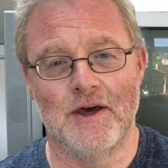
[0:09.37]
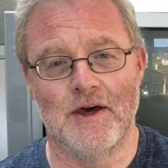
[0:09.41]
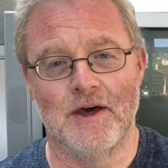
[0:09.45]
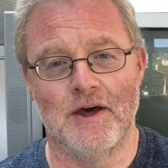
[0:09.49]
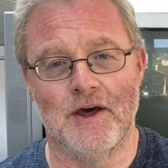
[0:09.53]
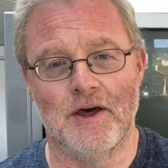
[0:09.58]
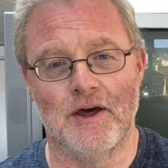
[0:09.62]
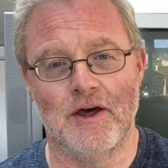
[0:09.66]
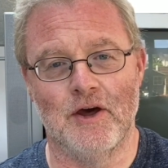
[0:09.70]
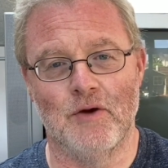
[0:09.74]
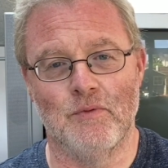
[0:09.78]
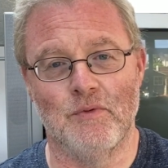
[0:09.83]

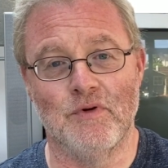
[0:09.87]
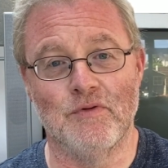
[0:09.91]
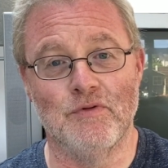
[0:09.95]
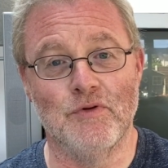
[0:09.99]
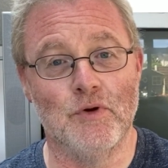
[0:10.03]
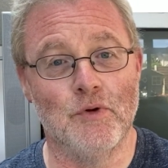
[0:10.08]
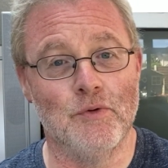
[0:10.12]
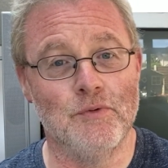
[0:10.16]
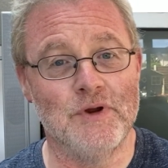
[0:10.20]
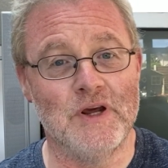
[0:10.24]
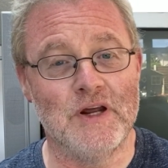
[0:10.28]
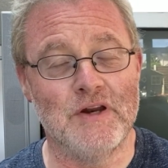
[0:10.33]
uh, with
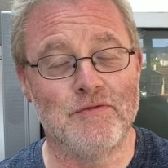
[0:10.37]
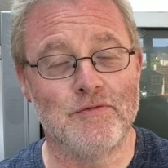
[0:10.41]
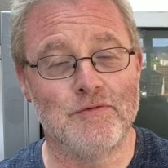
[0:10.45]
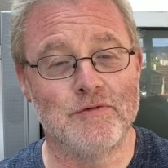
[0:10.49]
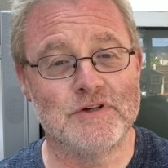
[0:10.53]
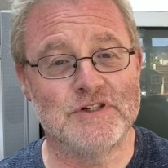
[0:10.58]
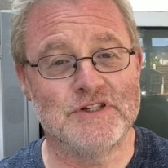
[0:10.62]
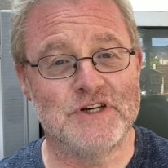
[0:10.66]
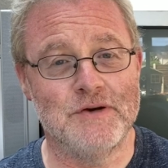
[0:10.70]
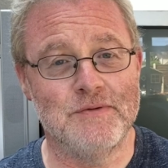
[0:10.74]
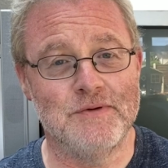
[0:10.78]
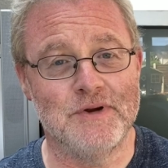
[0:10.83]
no need for
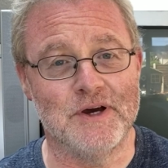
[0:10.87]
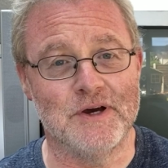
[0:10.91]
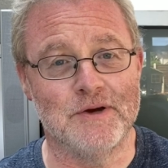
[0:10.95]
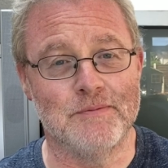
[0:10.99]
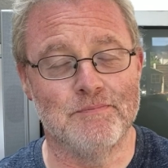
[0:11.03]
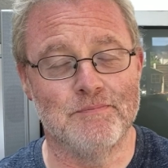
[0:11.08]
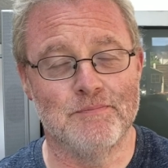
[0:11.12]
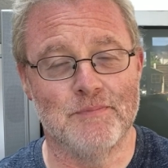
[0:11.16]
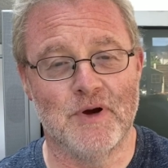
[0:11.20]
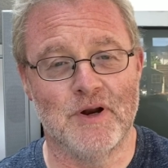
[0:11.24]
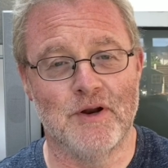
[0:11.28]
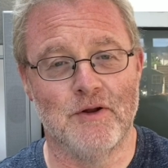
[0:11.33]
a
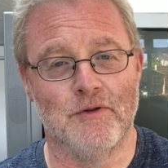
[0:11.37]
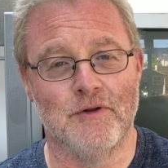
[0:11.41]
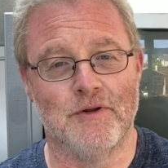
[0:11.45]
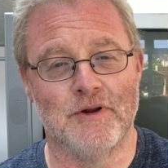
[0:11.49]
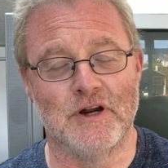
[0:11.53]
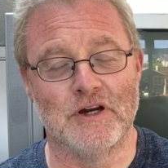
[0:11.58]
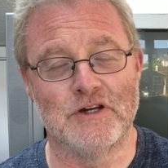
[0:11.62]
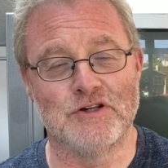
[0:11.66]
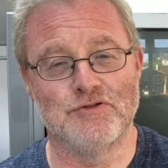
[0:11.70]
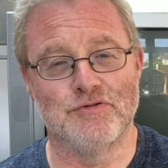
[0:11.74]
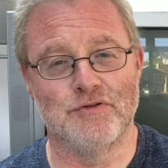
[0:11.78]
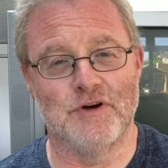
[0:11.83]
tuner. And I thought
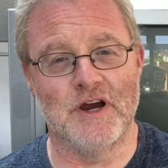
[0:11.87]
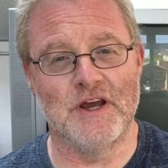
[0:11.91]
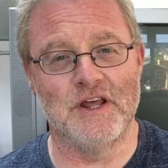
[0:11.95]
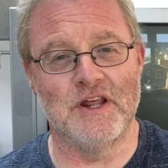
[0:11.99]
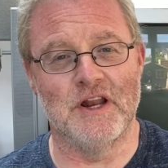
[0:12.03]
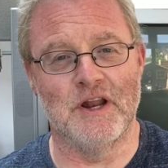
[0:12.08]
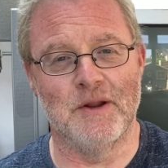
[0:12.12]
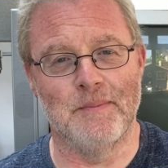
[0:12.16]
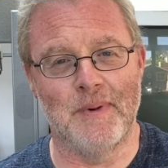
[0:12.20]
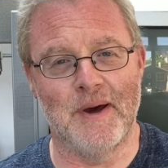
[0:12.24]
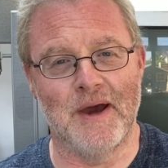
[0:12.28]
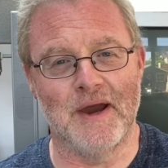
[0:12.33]
I'd try it
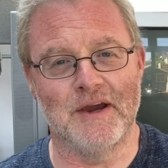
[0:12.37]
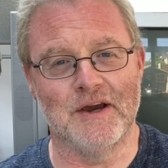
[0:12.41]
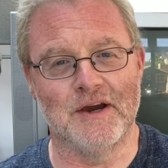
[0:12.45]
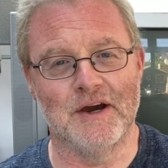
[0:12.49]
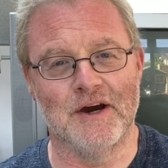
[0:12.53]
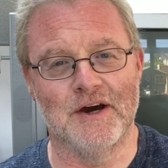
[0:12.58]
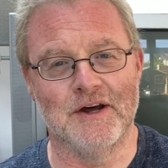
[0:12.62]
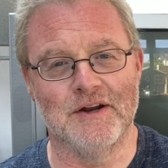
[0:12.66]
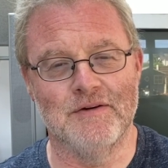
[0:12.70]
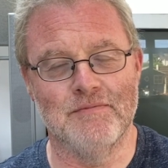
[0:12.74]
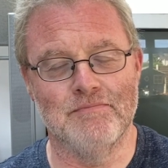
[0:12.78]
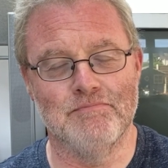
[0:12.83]
in the back
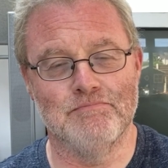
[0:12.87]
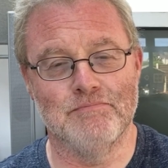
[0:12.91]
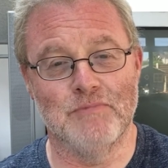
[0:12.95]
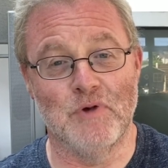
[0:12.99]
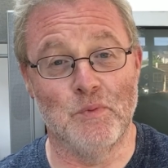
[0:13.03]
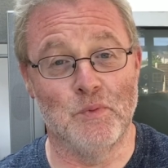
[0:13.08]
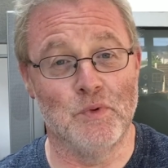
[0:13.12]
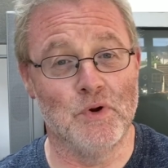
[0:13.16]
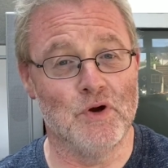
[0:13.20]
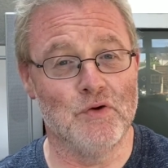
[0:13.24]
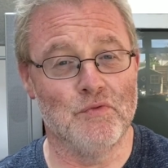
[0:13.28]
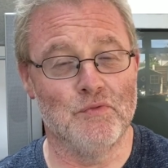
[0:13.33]
garden.
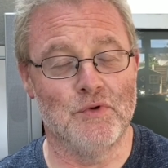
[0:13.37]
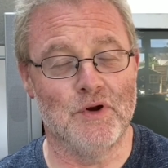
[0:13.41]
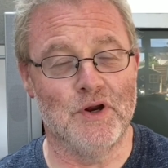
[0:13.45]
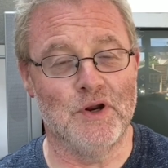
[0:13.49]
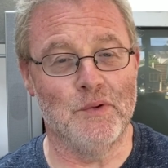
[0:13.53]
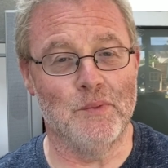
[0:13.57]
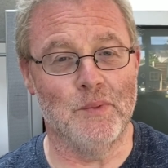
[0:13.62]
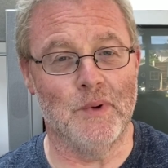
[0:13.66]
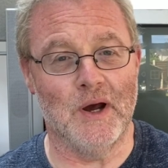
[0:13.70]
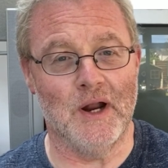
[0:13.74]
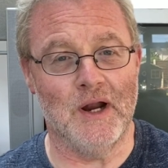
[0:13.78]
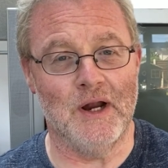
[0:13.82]
It worked really
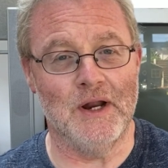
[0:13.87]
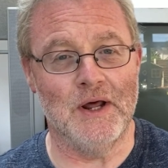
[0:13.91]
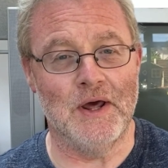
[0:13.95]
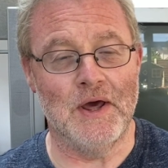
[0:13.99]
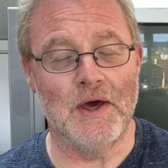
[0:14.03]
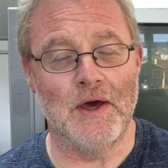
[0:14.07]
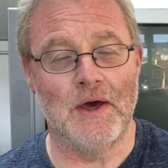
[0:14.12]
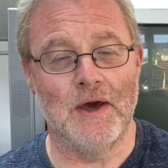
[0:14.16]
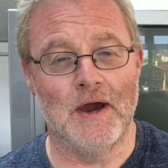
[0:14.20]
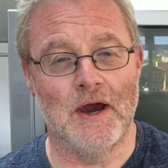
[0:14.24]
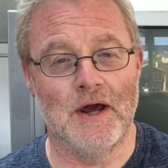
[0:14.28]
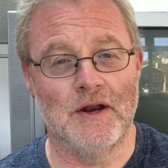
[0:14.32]
well,
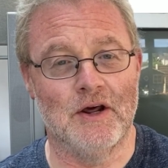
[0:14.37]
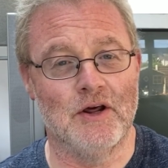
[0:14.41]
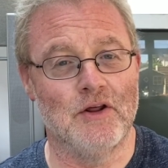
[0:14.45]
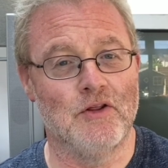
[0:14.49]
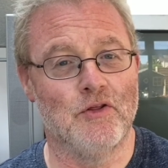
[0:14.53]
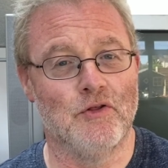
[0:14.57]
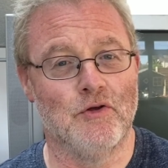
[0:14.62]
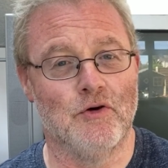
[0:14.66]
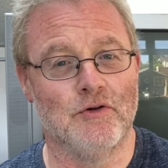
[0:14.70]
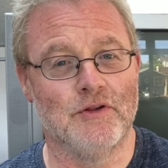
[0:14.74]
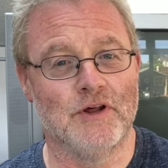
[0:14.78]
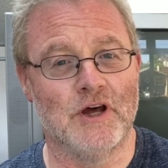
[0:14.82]
and I
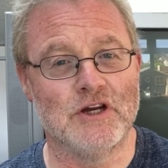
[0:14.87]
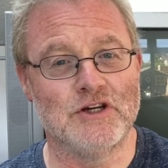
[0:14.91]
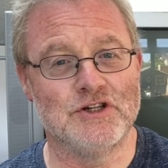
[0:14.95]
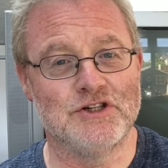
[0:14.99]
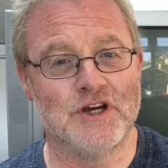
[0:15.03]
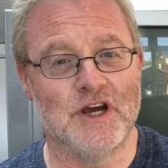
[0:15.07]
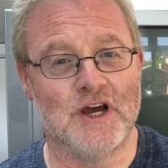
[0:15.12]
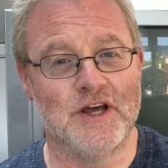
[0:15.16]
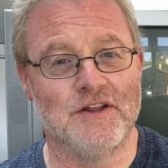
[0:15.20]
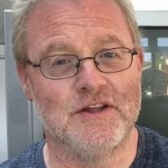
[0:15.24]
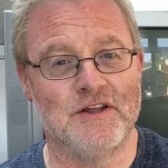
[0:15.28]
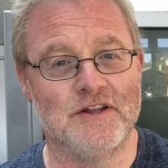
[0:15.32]
thought I'd
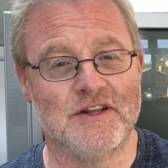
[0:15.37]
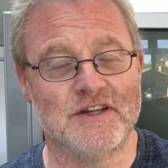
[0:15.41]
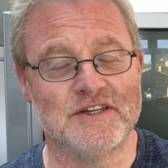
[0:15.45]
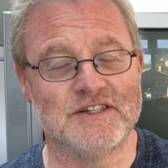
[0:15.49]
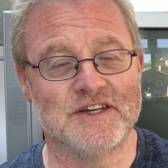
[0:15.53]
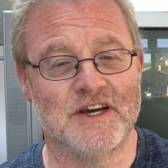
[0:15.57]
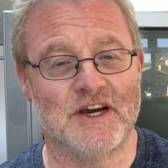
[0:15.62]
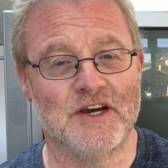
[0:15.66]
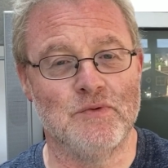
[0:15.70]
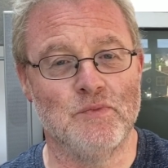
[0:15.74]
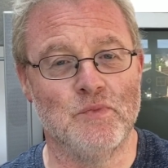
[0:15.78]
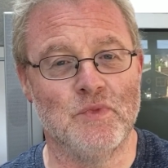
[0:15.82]
share the
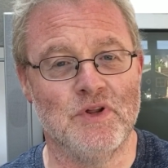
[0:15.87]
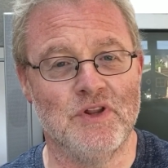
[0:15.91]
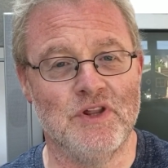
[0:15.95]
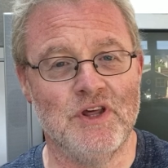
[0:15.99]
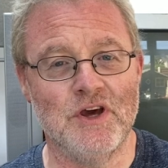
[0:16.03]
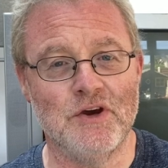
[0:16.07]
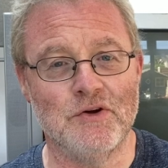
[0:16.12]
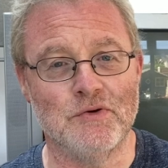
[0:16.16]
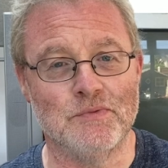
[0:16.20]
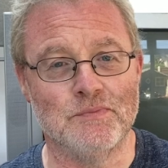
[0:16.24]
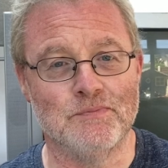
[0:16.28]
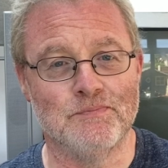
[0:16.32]
design with
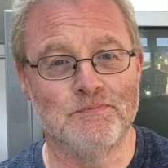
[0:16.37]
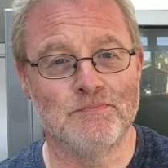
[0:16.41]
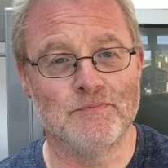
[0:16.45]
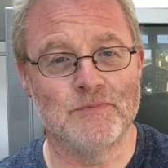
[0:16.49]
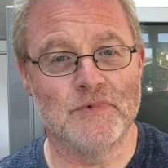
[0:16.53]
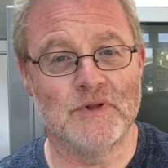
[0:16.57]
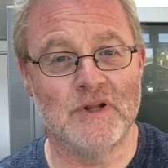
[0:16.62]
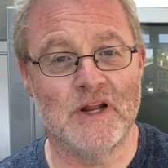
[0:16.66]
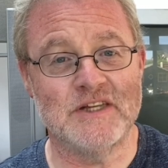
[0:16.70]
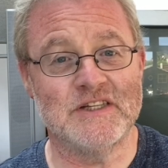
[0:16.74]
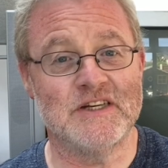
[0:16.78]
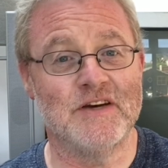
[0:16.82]
you.
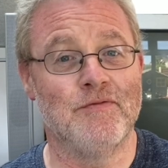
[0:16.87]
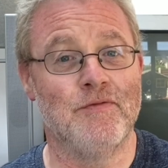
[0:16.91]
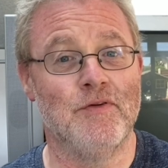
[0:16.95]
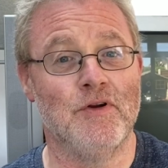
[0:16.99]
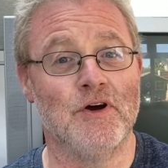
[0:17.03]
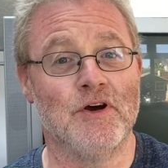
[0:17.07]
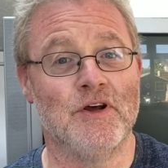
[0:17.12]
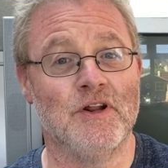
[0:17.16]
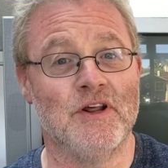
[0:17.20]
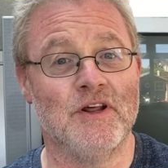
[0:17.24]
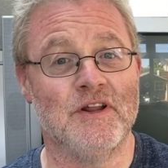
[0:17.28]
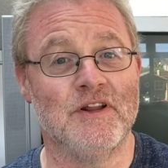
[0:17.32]
Let's have a
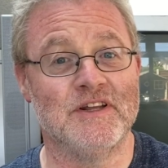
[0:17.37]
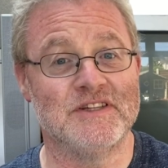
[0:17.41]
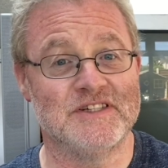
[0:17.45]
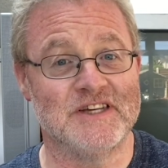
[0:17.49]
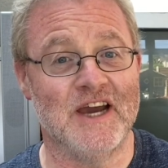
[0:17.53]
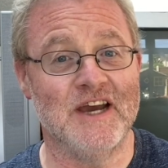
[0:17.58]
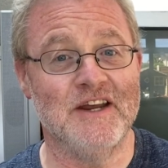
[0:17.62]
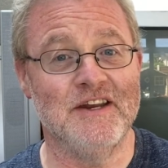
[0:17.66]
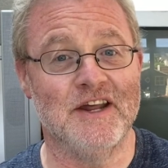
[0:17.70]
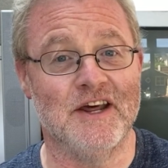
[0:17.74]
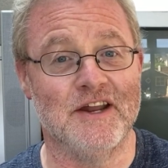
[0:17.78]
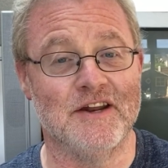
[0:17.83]
look at the
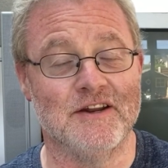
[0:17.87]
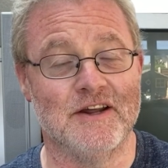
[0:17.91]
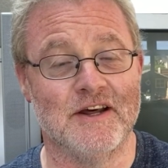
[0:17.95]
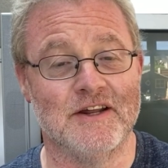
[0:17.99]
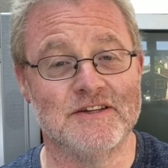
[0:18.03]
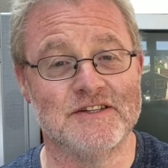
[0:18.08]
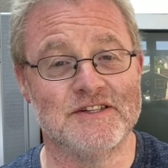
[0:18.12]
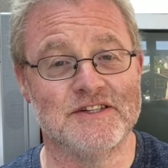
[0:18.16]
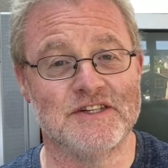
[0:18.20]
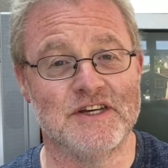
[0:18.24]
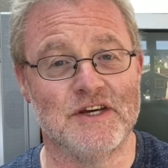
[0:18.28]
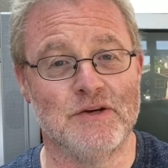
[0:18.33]
design then
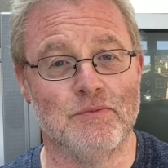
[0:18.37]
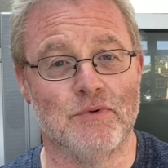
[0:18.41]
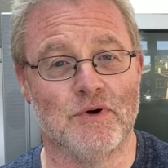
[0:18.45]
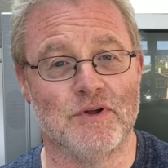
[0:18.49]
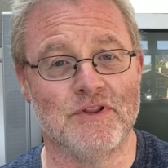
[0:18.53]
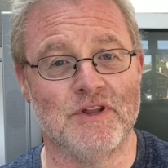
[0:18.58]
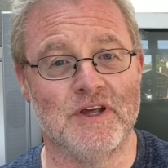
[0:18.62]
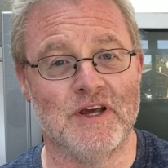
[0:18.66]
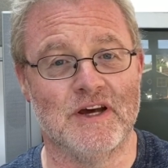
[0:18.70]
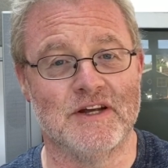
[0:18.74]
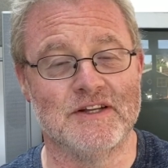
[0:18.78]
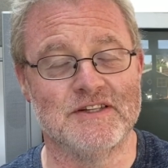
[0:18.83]
and see
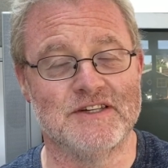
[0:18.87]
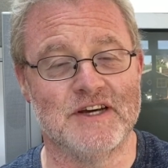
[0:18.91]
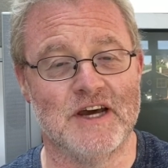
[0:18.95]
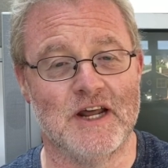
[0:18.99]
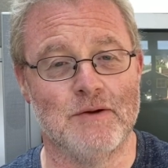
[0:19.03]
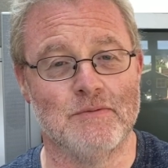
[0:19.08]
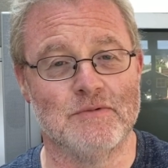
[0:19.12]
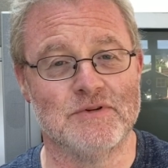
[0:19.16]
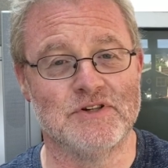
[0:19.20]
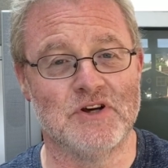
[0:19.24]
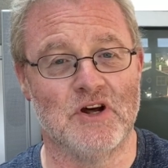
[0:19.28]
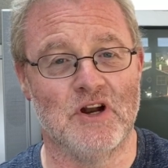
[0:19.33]
what the
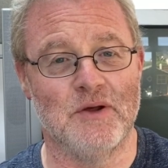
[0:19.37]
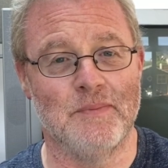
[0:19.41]
antenna was all